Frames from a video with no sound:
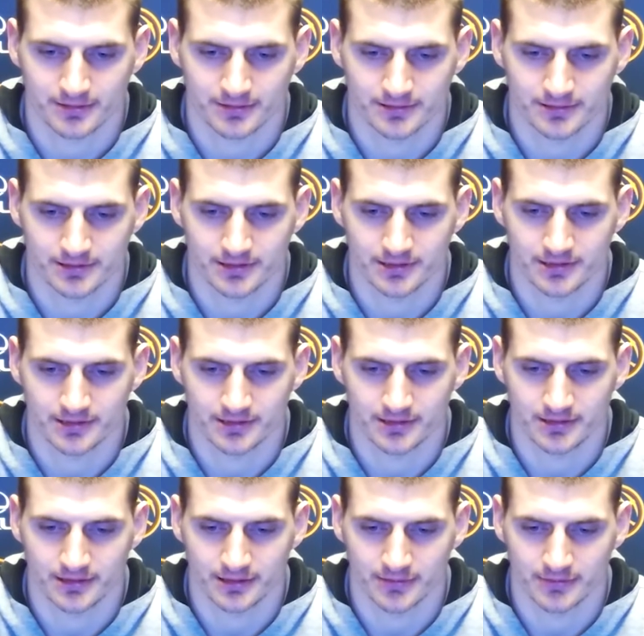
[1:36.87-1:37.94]
in his city
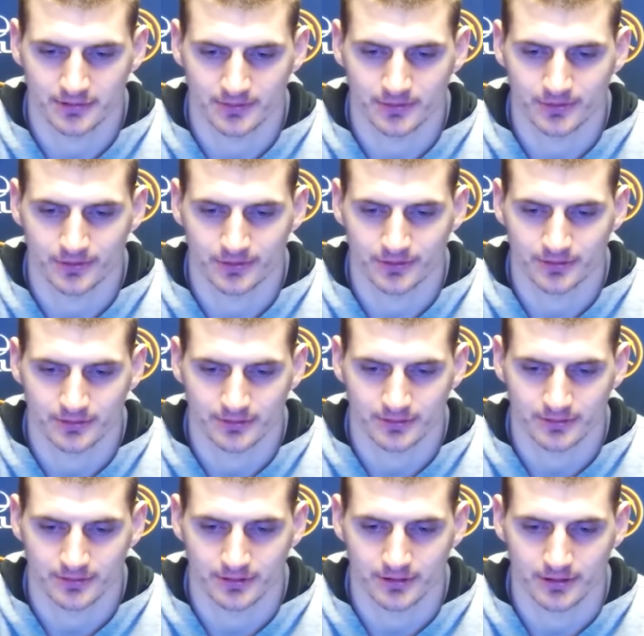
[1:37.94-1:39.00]
that he was born.
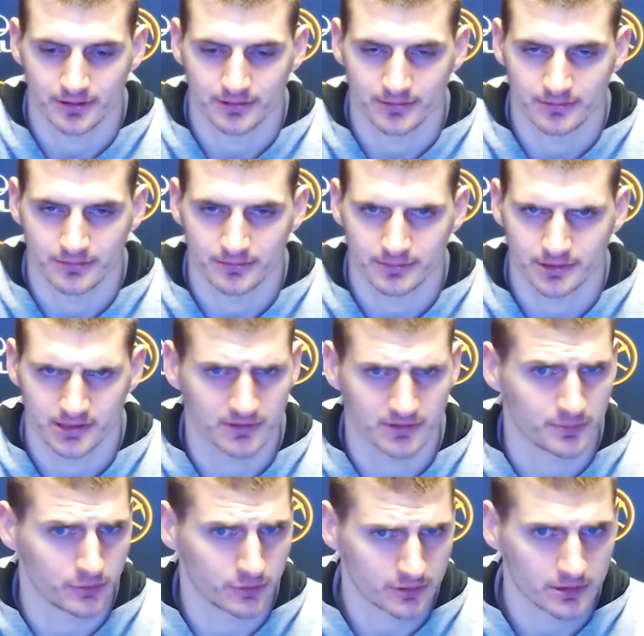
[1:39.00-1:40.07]
He was
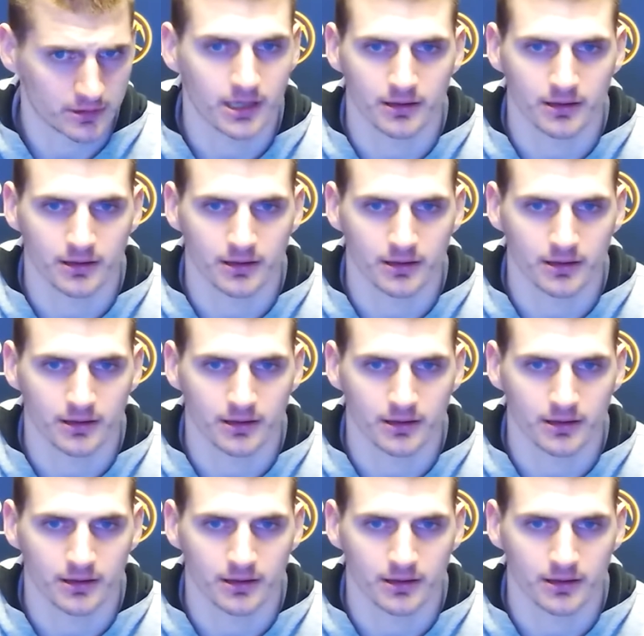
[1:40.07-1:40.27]
born.